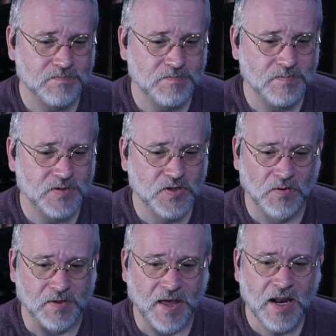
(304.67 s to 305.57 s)

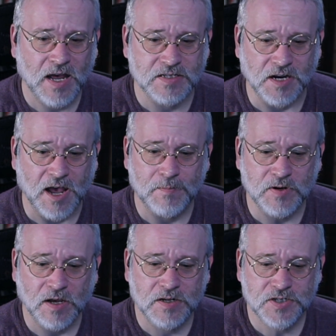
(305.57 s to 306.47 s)
certainly that hasn't happened
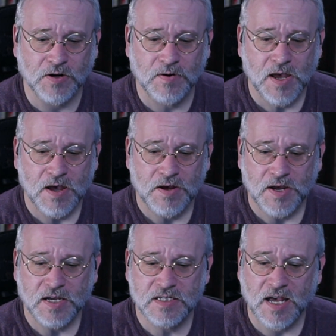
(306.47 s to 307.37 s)
yet. So
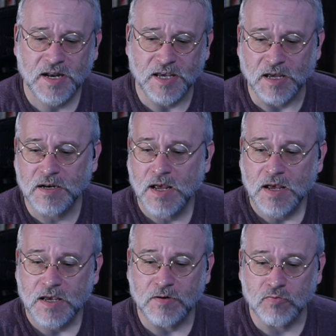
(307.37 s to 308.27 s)
he's heading in.
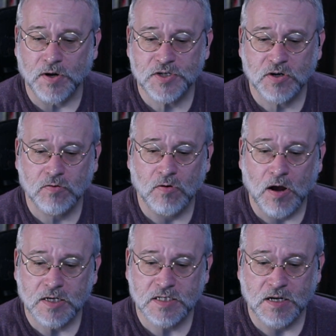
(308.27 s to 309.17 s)
He runs
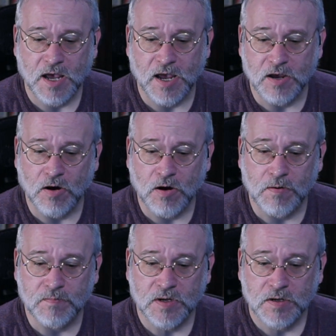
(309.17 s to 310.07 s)
across a
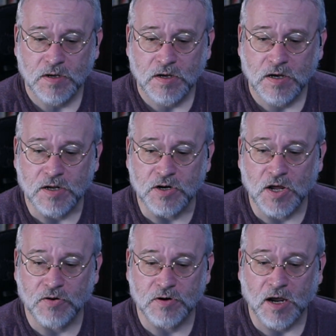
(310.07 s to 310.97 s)
um,
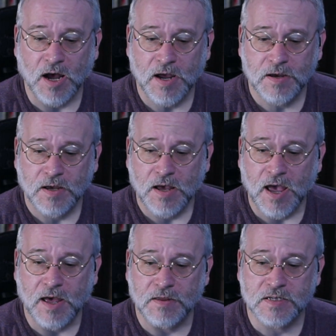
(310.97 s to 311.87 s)
another guy,
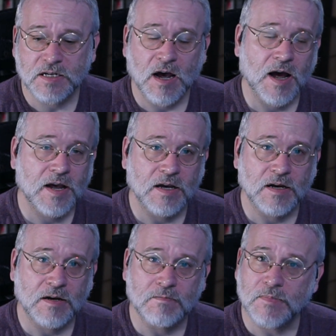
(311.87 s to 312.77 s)
and this guy
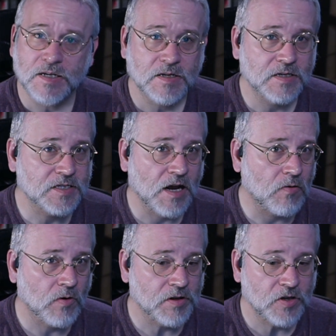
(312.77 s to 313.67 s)
um, is not
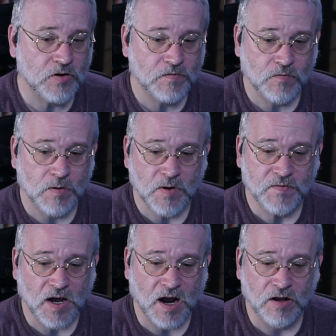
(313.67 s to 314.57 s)
wearing the uniform of
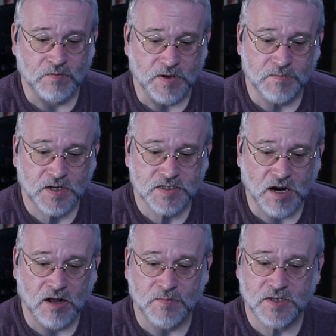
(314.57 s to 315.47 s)
a Hielman because the
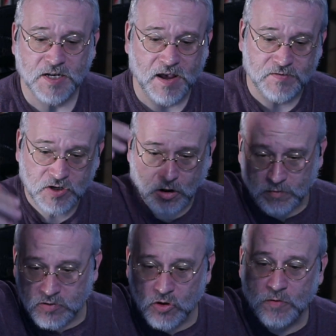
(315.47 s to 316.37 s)
Hielmans they have tall
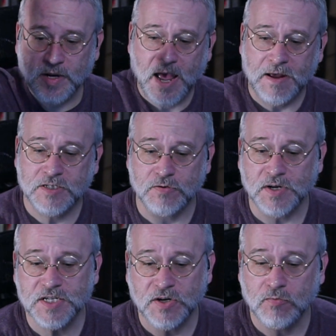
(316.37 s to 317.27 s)
plumed hats, they're
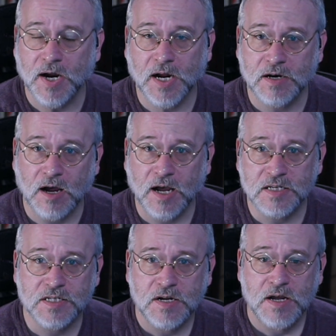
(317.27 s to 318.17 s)
easy to
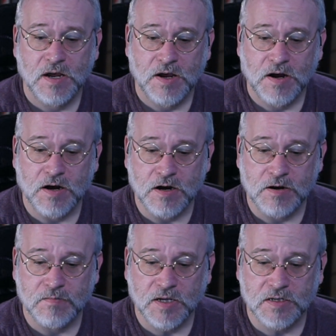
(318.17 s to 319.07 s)
recognize,
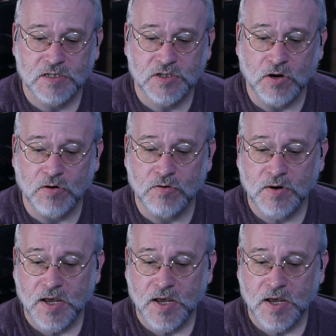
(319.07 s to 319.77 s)
um, and so